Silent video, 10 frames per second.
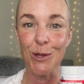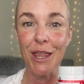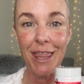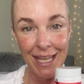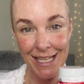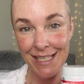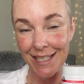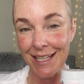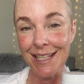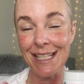so this
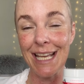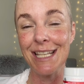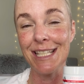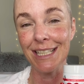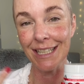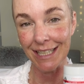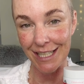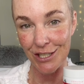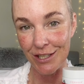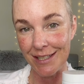is a
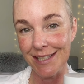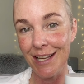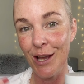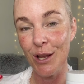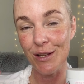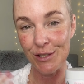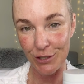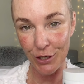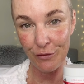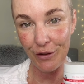delicious
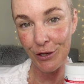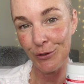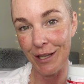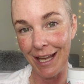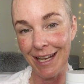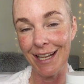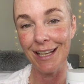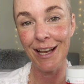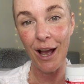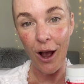certified organic
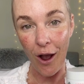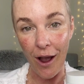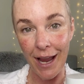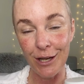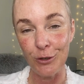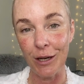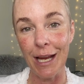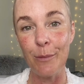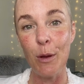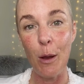eye
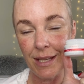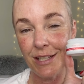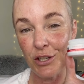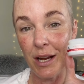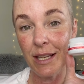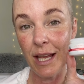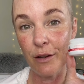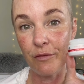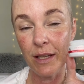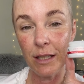cream, Australian native
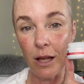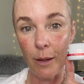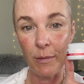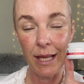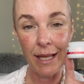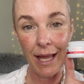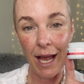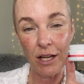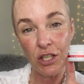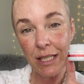finger lime, that
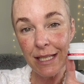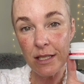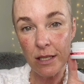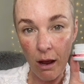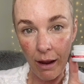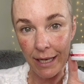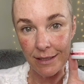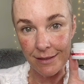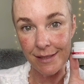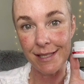actually
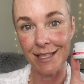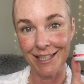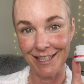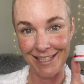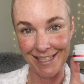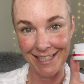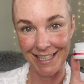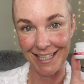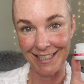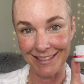tightens the
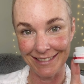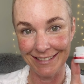skin